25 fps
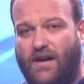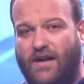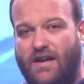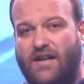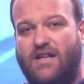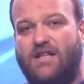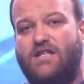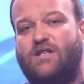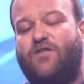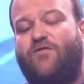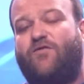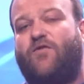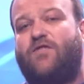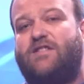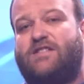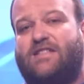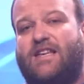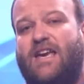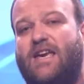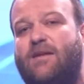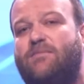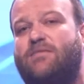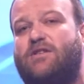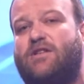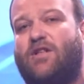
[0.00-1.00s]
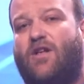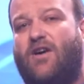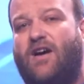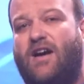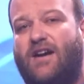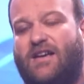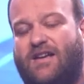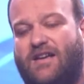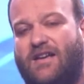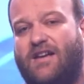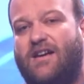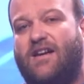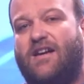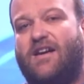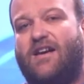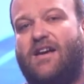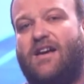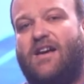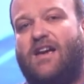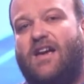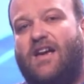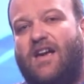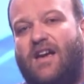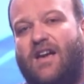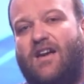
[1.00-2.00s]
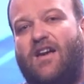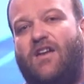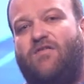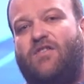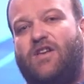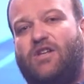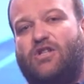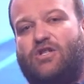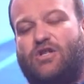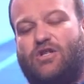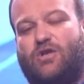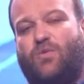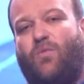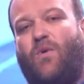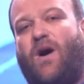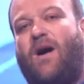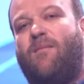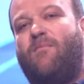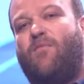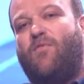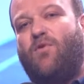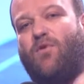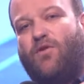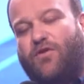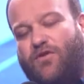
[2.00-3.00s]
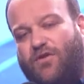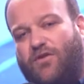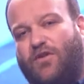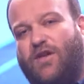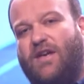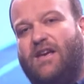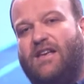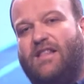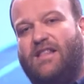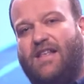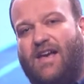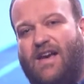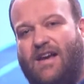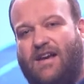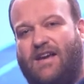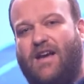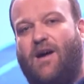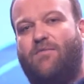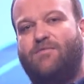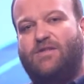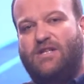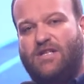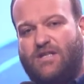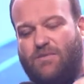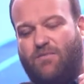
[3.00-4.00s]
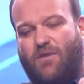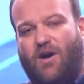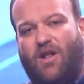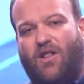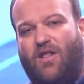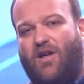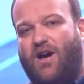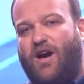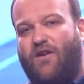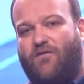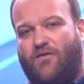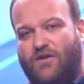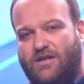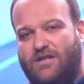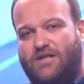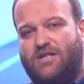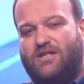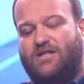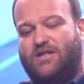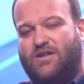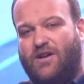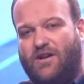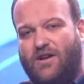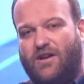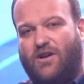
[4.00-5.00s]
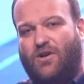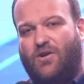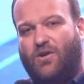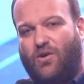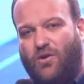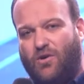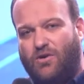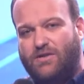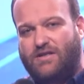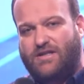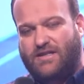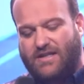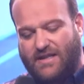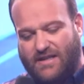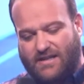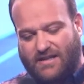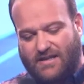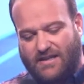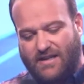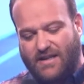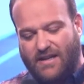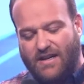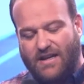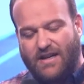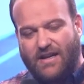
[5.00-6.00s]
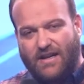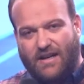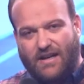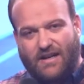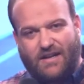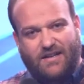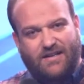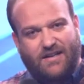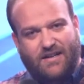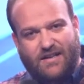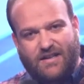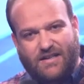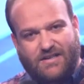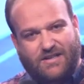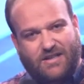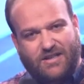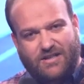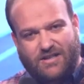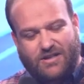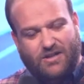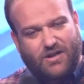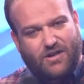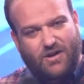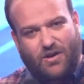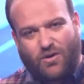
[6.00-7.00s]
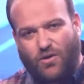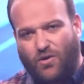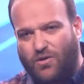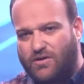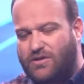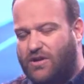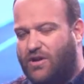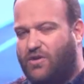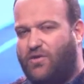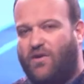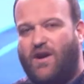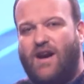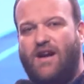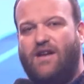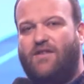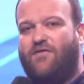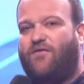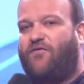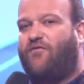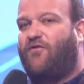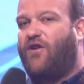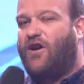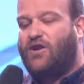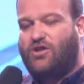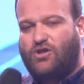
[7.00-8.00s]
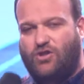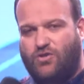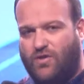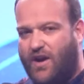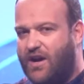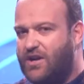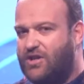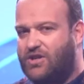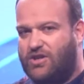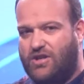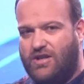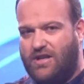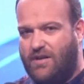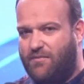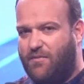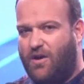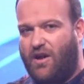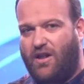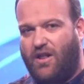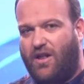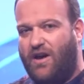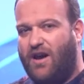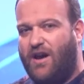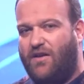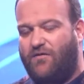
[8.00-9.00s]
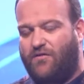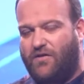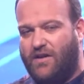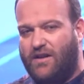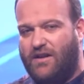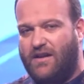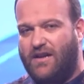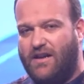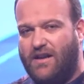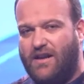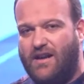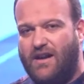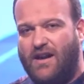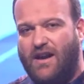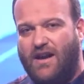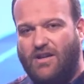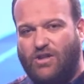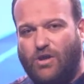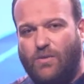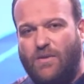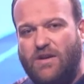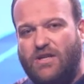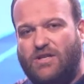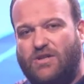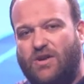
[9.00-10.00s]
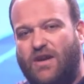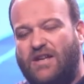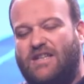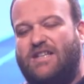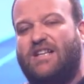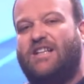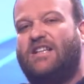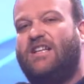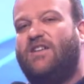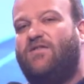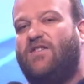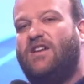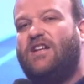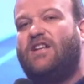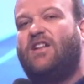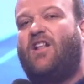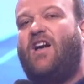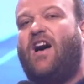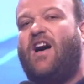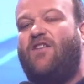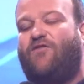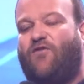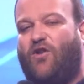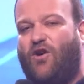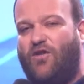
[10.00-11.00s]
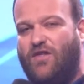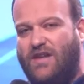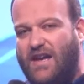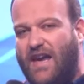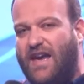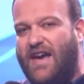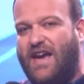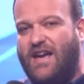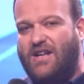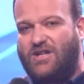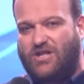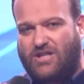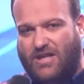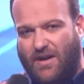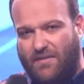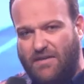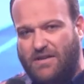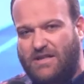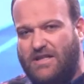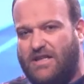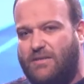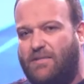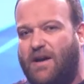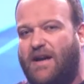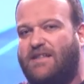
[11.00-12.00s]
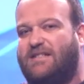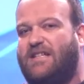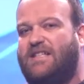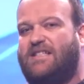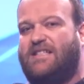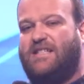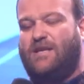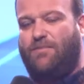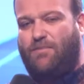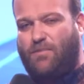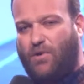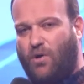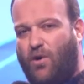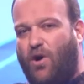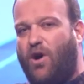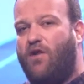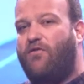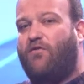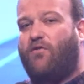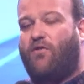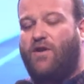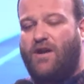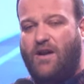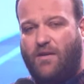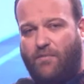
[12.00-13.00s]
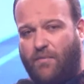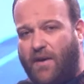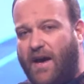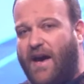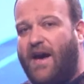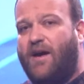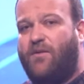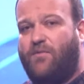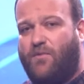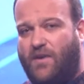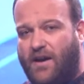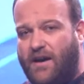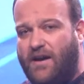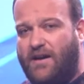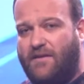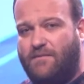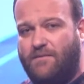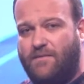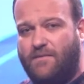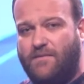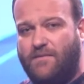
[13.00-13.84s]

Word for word: And it just seems like if there's just one more thing that comes into my life, it's just going to cause this uh, it's just going to cause a great frustration in my life. And it's almost like you're living life on the edge. Something's just about to tip you over in a bad way.